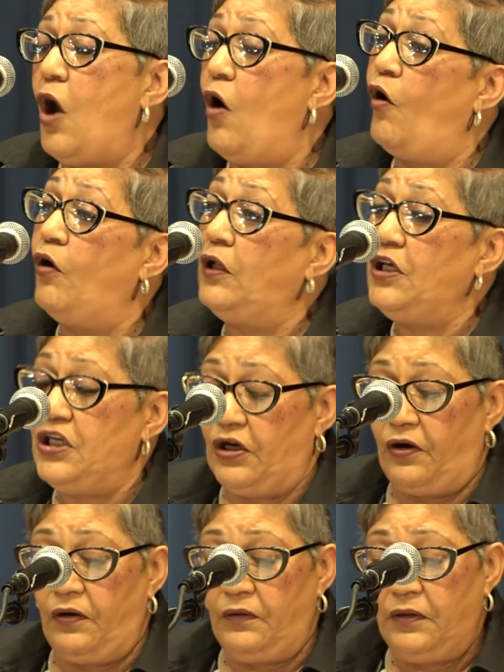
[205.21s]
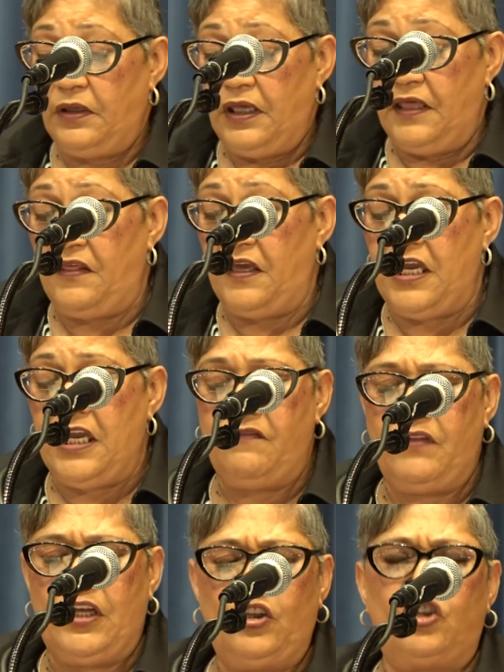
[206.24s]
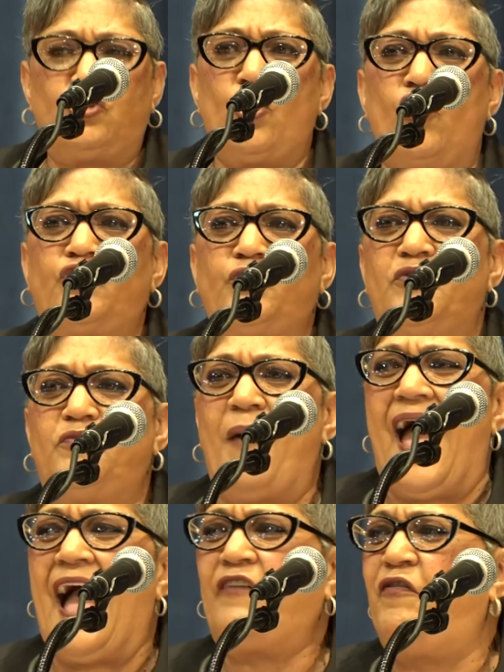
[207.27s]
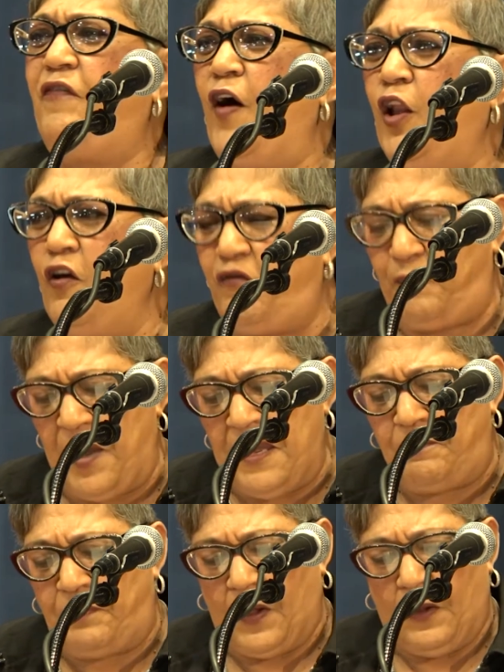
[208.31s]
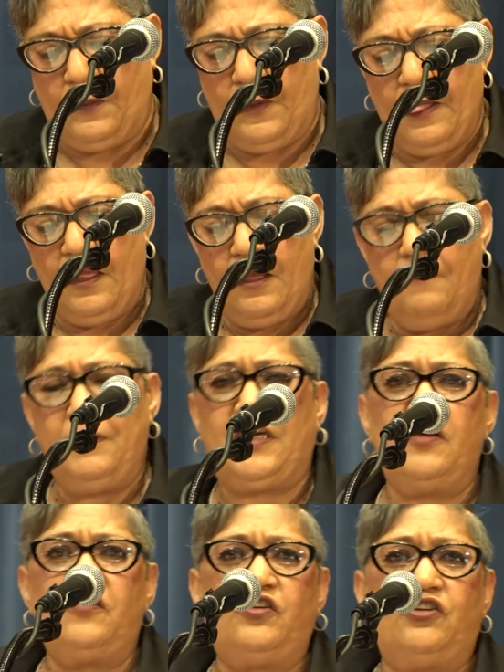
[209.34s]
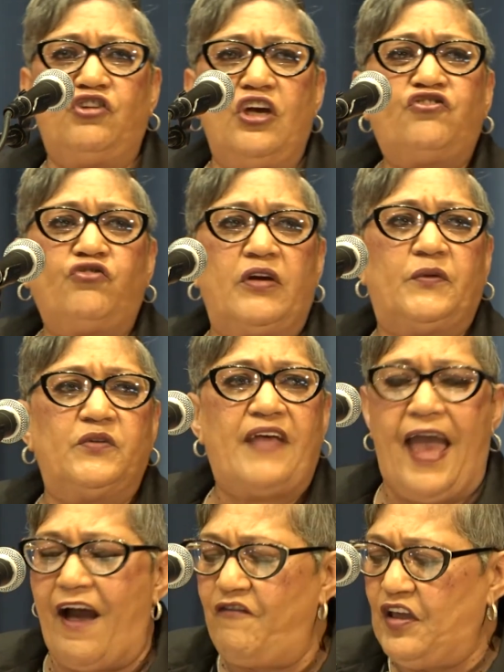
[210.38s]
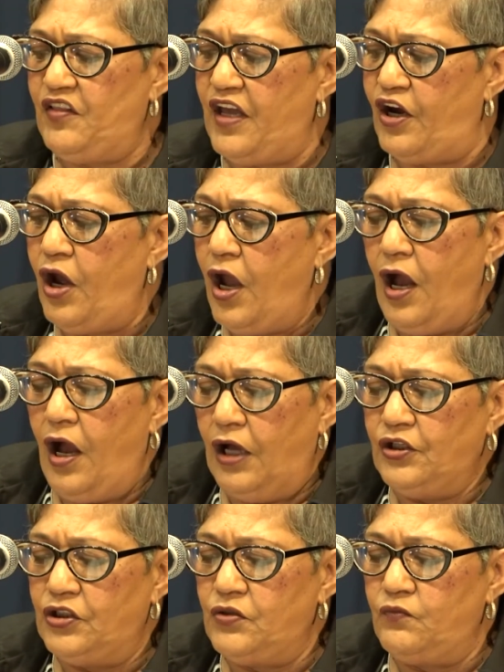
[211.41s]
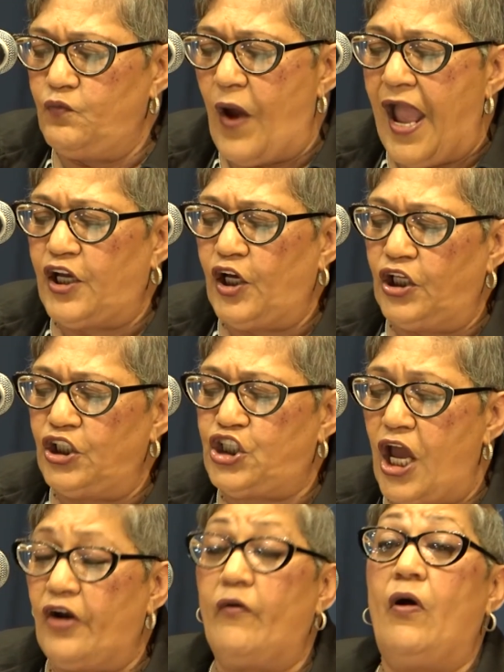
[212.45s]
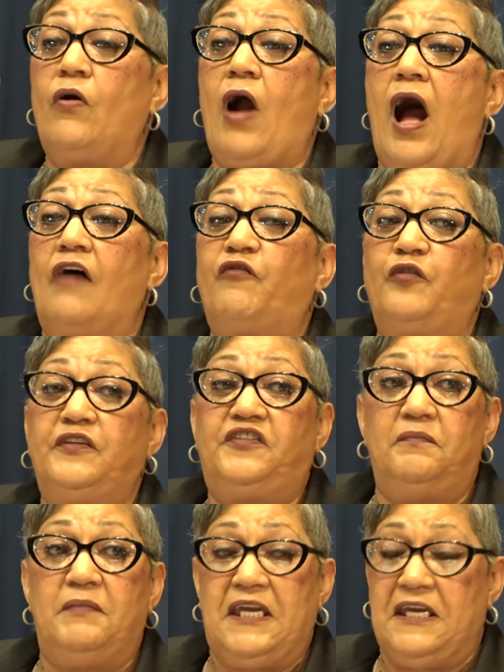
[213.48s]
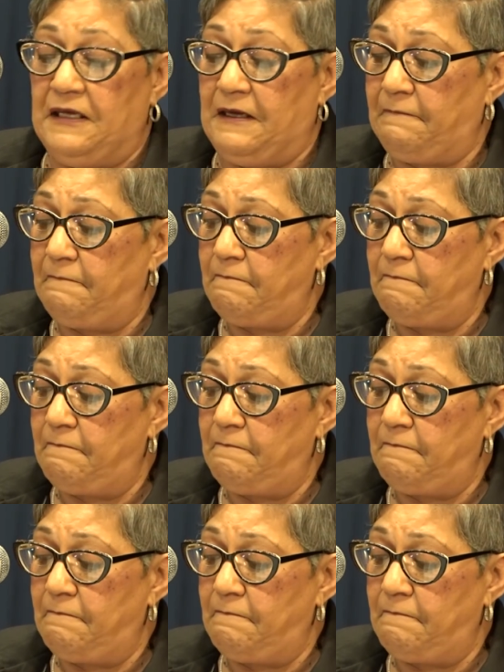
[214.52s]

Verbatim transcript: Earlier in the evening, the church was packed full of people because the district was having their regular general conference meeting.